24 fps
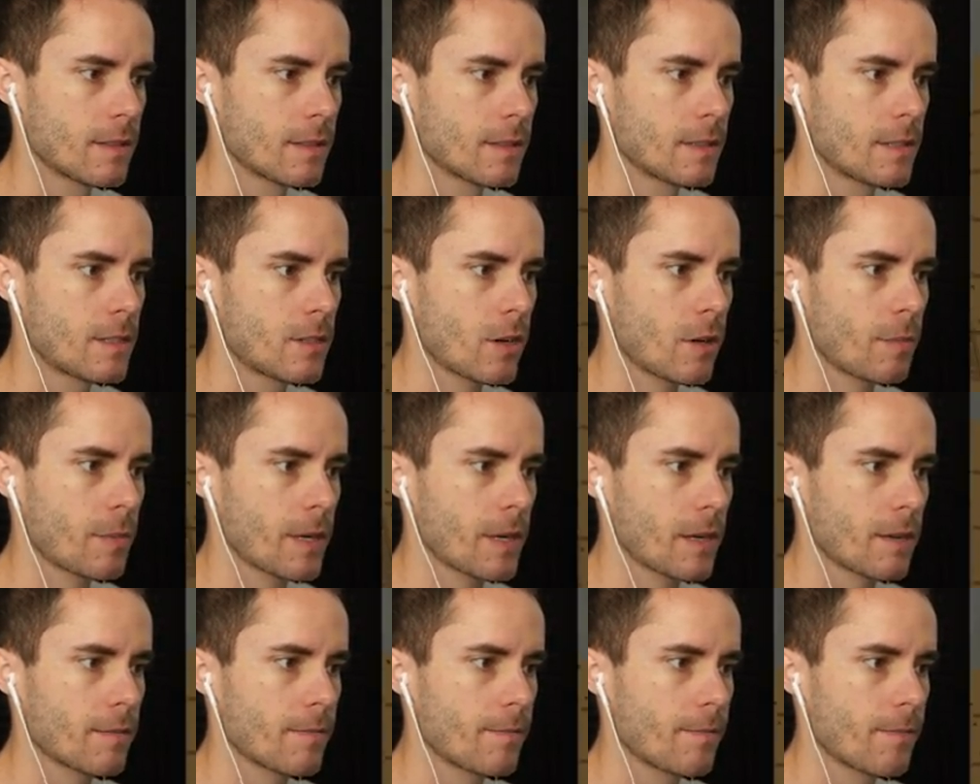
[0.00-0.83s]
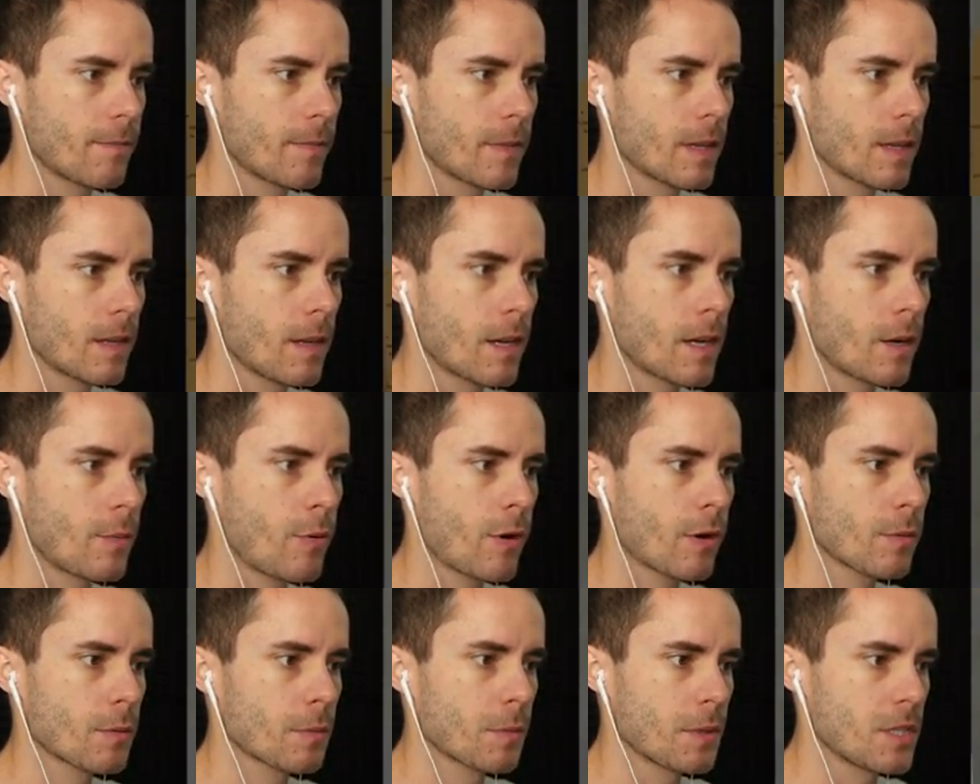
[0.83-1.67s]
Stop it. I could
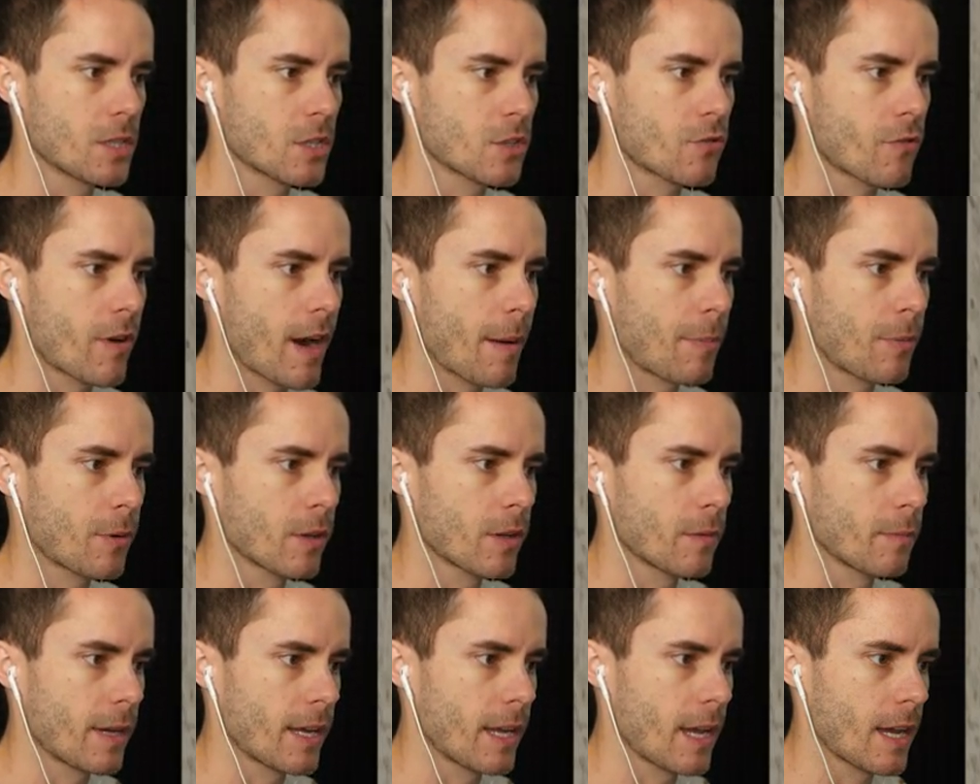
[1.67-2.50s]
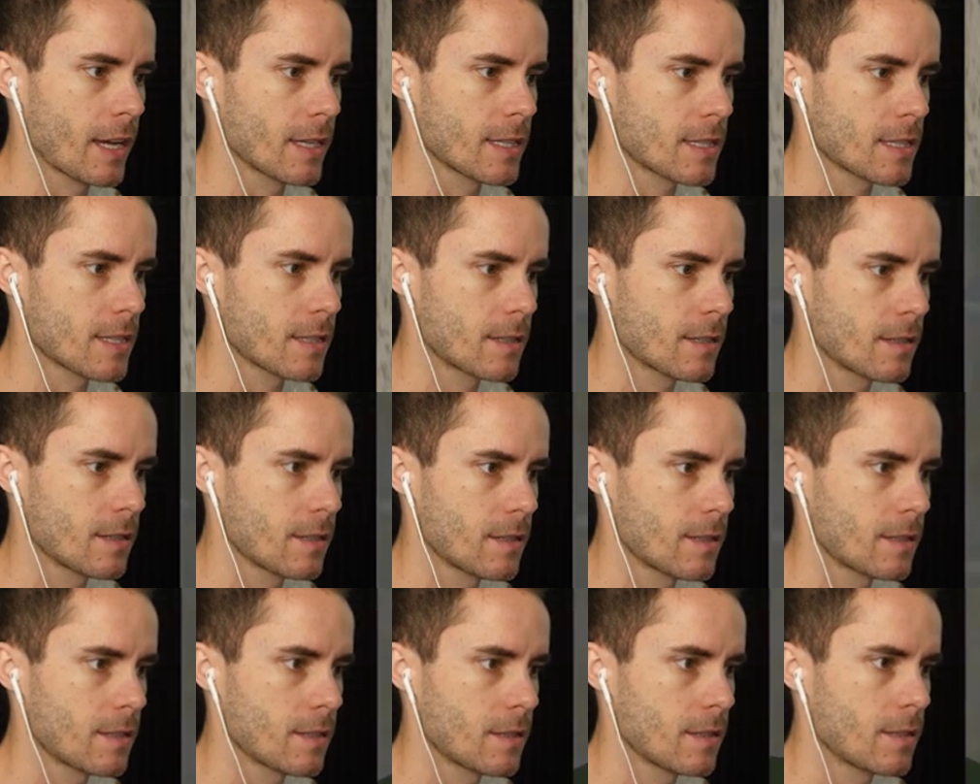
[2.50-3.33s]
probably just grapple them, I guess.
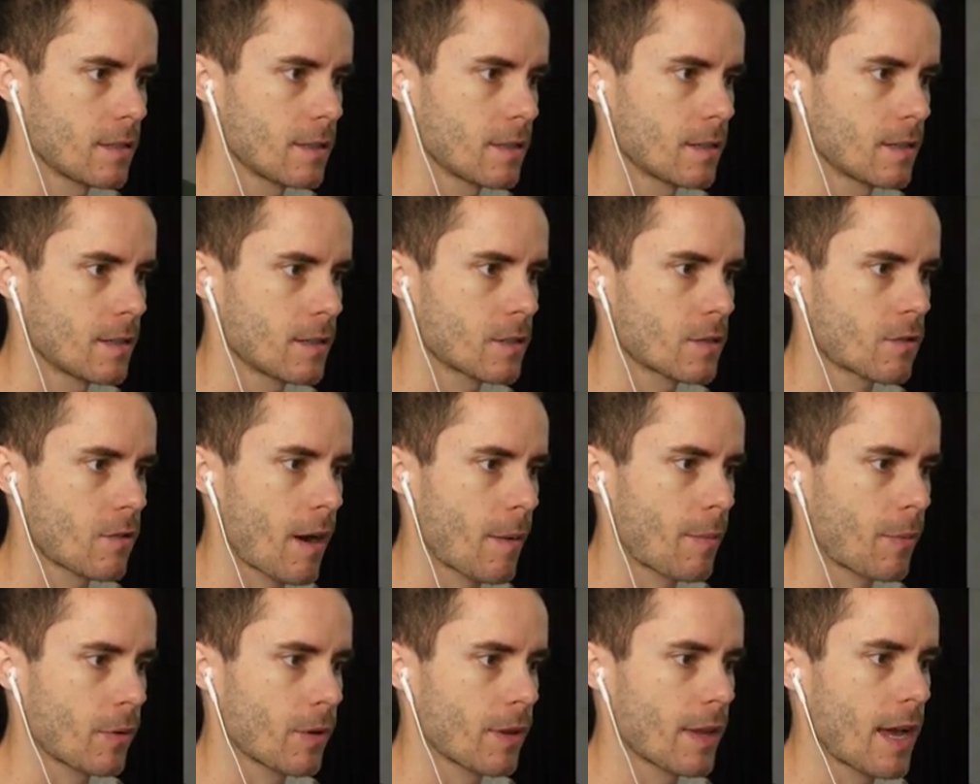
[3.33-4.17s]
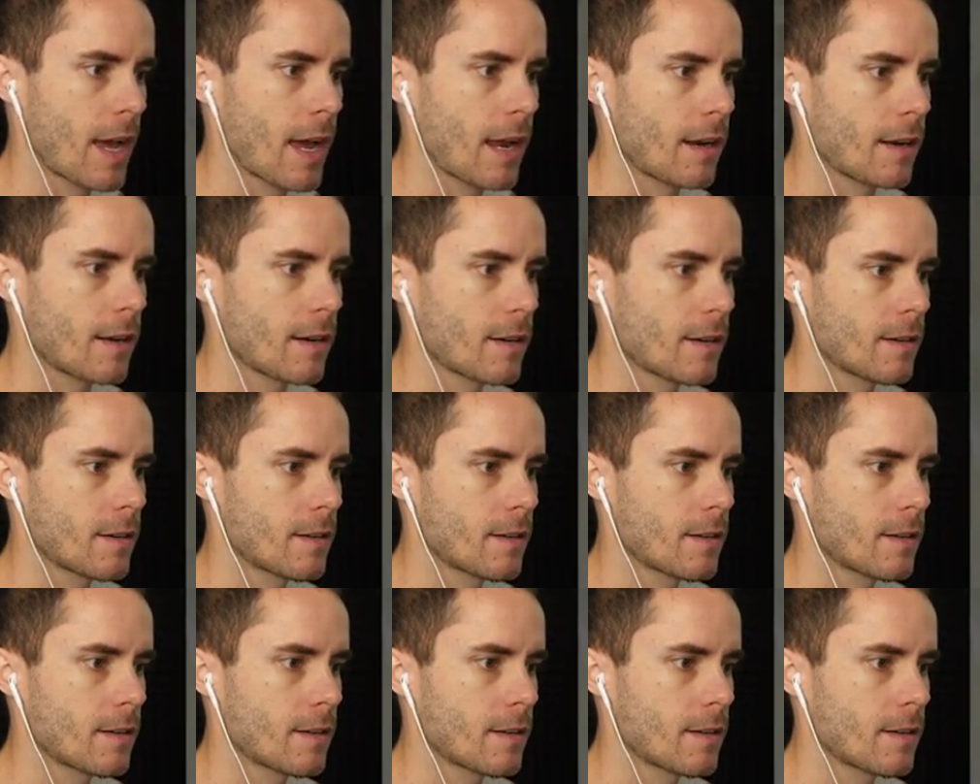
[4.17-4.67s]
Let's grapple that.